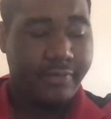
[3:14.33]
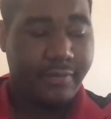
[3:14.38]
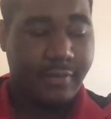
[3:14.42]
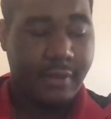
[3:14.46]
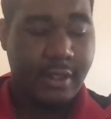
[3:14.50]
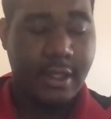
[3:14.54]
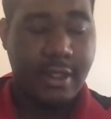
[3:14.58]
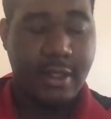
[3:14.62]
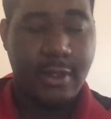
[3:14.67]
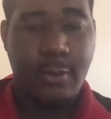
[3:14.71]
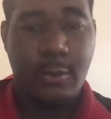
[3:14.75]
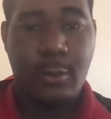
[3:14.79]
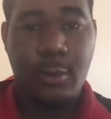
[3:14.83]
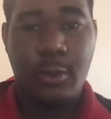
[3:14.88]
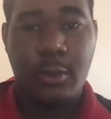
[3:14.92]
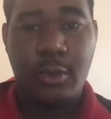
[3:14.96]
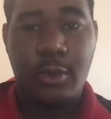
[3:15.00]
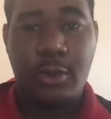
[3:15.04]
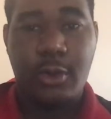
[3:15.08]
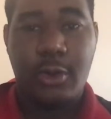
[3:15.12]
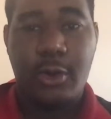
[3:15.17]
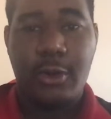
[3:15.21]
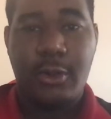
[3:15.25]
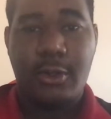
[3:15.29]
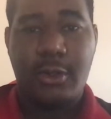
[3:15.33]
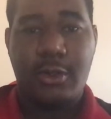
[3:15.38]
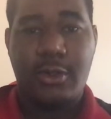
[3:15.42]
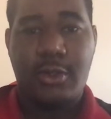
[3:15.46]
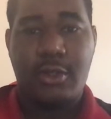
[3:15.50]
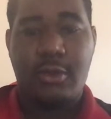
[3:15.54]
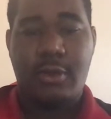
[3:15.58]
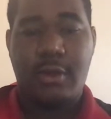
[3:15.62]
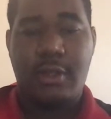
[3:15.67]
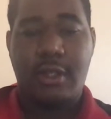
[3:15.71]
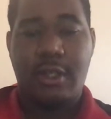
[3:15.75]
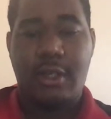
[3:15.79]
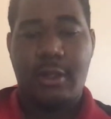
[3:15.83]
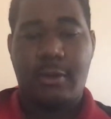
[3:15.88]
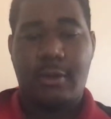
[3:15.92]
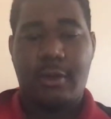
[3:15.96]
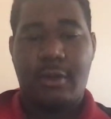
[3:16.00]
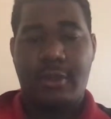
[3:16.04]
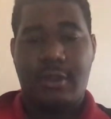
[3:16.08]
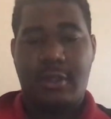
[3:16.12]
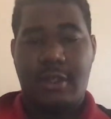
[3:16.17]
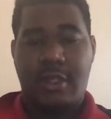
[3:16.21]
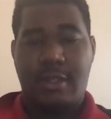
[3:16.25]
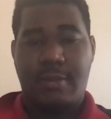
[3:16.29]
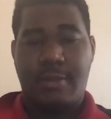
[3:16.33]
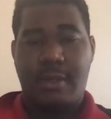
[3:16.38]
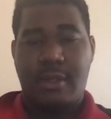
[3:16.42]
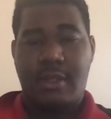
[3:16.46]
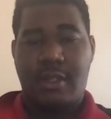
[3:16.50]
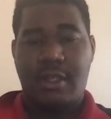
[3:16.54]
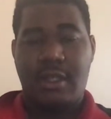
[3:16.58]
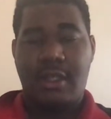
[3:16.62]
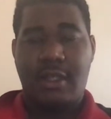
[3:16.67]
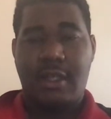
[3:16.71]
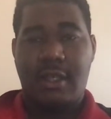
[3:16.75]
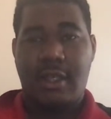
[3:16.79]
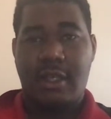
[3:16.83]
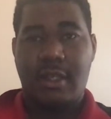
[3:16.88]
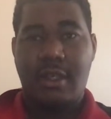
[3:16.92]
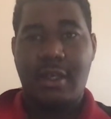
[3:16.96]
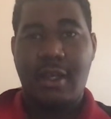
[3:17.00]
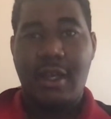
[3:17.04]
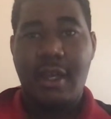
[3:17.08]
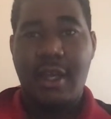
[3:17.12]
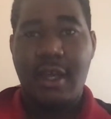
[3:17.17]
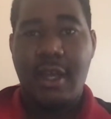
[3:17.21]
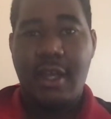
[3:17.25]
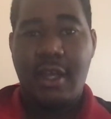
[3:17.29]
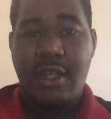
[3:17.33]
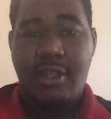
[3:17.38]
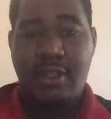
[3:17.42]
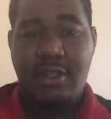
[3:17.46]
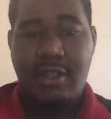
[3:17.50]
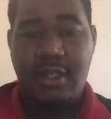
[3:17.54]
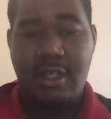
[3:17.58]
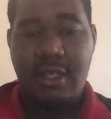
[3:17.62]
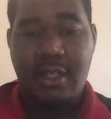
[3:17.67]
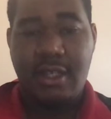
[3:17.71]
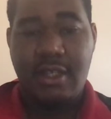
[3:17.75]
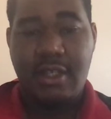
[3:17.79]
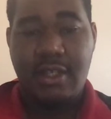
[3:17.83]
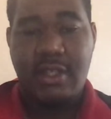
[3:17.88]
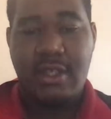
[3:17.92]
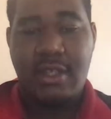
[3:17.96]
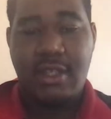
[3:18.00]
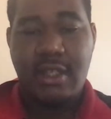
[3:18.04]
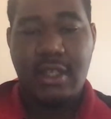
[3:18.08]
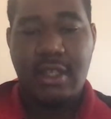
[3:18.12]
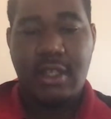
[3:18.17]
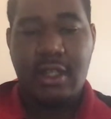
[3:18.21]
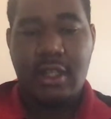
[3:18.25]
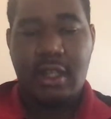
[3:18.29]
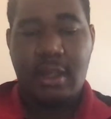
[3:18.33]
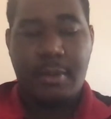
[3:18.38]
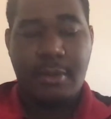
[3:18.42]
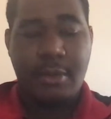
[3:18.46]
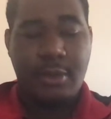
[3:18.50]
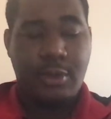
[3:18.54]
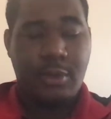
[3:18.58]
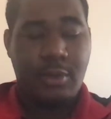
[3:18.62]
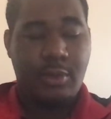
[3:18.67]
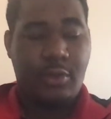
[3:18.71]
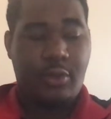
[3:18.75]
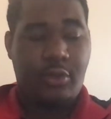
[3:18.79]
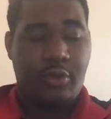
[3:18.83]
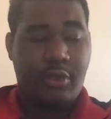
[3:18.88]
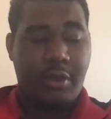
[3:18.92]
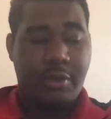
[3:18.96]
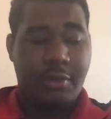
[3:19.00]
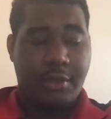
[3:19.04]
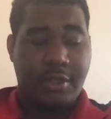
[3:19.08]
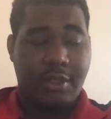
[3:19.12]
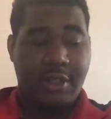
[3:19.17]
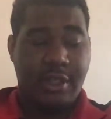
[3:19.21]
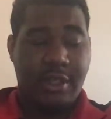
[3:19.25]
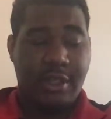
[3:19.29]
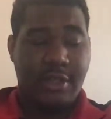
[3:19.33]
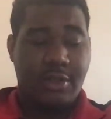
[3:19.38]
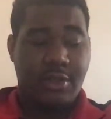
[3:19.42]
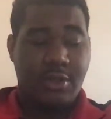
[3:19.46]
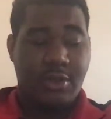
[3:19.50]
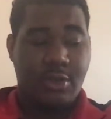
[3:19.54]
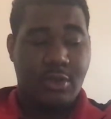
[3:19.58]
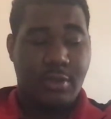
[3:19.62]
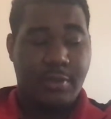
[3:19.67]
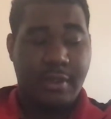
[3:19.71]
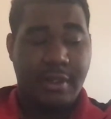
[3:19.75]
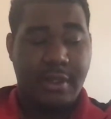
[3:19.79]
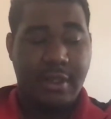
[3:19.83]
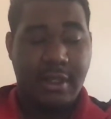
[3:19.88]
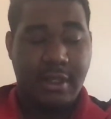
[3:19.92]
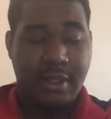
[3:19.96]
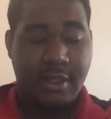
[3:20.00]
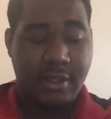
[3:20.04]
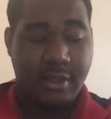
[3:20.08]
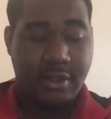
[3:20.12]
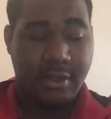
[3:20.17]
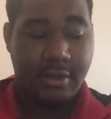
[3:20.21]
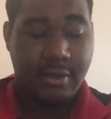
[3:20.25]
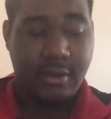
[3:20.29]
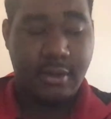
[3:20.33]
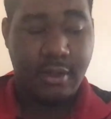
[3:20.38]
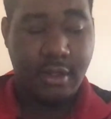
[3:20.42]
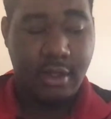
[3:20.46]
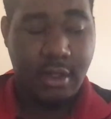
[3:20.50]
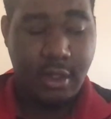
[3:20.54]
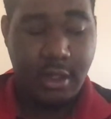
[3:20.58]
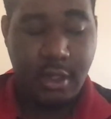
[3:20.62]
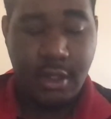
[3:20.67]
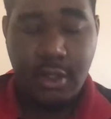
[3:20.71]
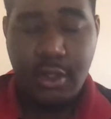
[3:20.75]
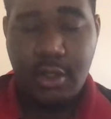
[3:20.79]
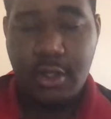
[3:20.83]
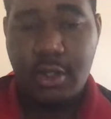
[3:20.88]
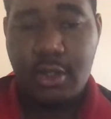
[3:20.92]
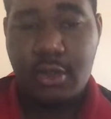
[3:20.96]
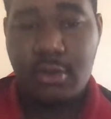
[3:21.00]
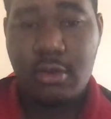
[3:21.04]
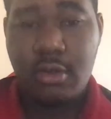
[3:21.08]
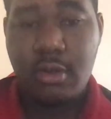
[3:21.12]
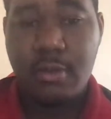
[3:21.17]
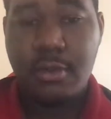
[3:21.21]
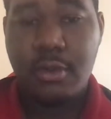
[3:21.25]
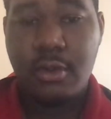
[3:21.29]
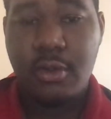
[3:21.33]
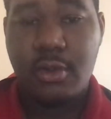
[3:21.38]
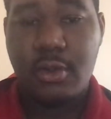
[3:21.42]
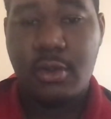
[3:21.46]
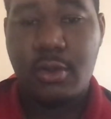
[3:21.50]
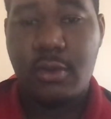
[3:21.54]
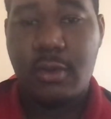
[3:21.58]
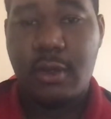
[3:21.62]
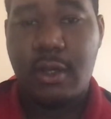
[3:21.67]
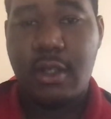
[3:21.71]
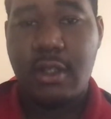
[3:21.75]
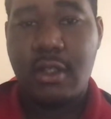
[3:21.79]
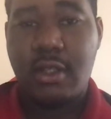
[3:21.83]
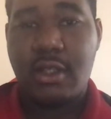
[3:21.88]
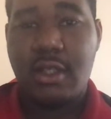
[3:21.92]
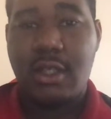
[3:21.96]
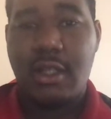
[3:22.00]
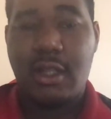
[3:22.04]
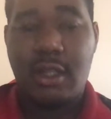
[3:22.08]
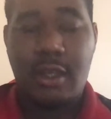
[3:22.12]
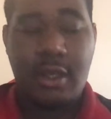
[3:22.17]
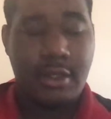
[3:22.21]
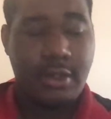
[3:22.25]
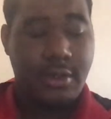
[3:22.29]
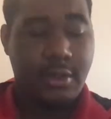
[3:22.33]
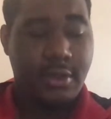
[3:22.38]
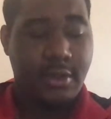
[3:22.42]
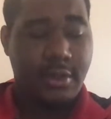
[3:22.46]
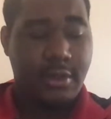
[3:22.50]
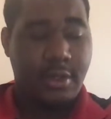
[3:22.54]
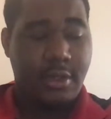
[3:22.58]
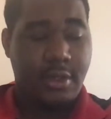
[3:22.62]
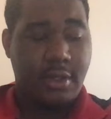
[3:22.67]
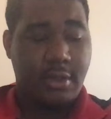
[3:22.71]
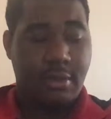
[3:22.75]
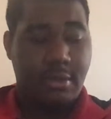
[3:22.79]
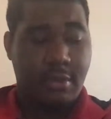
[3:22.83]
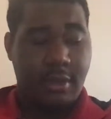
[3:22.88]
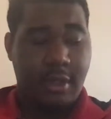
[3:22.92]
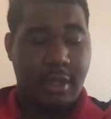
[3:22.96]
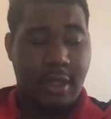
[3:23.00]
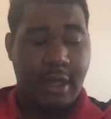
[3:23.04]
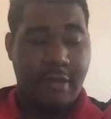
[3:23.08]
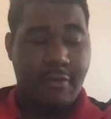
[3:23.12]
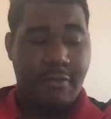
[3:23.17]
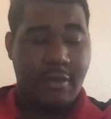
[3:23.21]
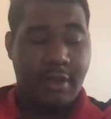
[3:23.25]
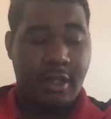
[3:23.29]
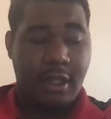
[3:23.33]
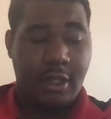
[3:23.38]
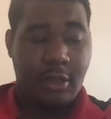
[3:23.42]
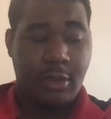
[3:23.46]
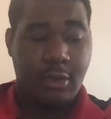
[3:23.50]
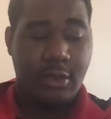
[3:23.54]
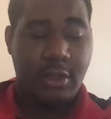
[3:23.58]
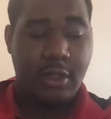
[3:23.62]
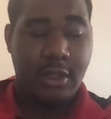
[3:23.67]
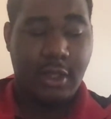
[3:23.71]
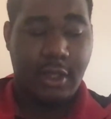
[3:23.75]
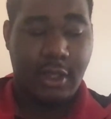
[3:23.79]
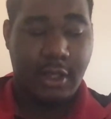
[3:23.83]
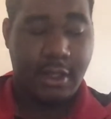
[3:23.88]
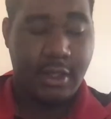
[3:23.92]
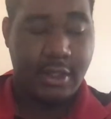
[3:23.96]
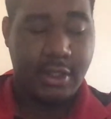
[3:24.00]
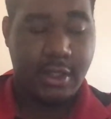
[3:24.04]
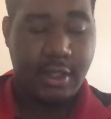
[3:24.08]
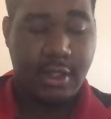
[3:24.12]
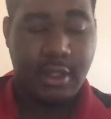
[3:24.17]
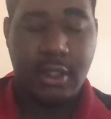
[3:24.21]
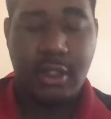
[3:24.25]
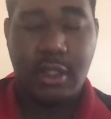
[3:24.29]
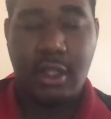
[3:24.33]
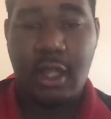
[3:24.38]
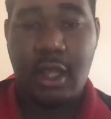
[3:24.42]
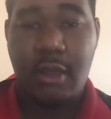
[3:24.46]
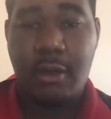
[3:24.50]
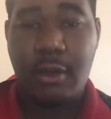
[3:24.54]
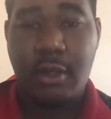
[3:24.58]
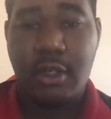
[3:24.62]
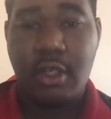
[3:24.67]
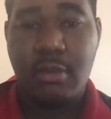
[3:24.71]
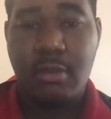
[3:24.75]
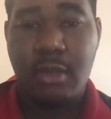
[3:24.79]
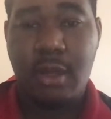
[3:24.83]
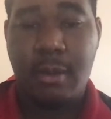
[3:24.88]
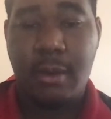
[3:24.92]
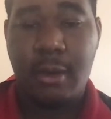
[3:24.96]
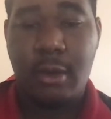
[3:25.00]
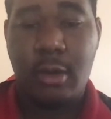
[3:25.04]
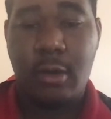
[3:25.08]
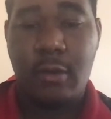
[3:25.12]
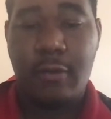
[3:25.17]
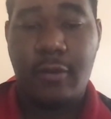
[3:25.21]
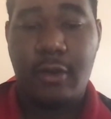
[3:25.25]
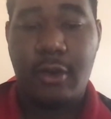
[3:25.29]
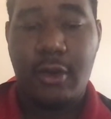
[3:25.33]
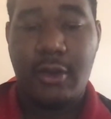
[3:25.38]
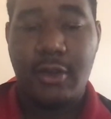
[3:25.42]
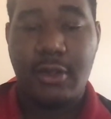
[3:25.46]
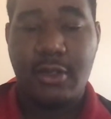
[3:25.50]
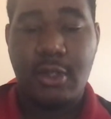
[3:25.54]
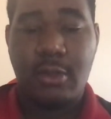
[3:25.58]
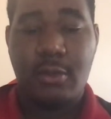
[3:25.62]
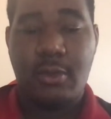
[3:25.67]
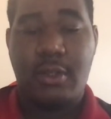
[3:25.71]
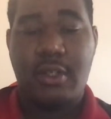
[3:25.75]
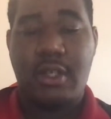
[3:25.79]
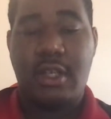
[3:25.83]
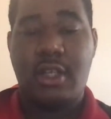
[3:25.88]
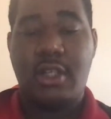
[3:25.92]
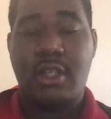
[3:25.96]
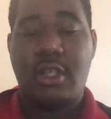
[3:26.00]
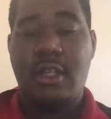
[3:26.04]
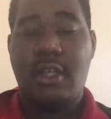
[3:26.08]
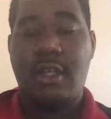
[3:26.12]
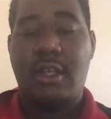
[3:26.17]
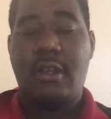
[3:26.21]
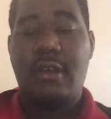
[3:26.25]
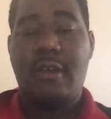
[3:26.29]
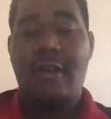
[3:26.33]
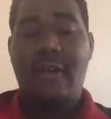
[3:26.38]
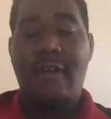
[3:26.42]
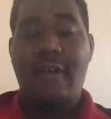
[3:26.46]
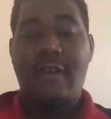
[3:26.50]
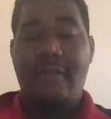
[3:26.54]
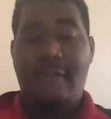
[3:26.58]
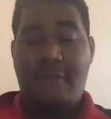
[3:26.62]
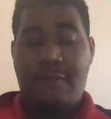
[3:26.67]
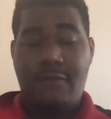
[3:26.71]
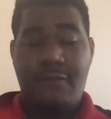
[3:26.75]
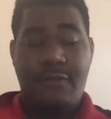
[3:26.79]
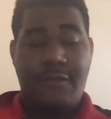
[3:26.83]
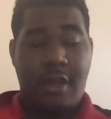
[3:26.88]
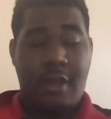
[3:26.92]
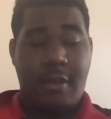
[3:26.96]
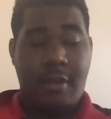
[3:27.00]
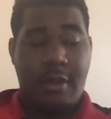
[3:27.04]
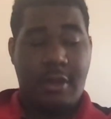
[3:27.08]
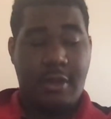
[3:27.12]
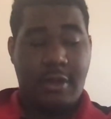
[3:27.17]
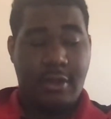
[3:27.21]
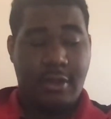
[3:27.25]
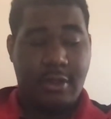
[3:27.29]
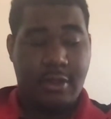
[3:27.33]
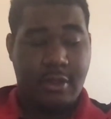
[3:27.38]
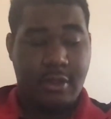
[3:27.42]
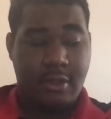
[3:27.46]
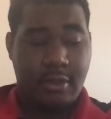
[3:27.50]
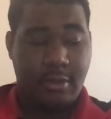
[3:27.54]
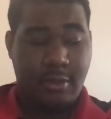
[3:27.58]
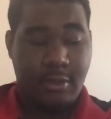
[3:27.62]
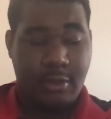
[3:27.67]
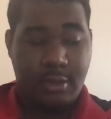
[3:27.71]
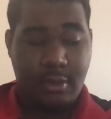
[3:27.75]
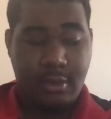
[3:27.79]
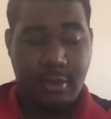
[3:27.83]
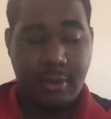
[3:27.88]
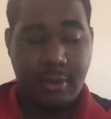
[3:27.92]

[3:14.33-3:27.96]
And all the corridors surrounding around it, especially that chase scene in episode 3, which I get into a bit later. The script was great. The lines, everyone had good lines, and the direction by Michael Ferguson was actually very good. And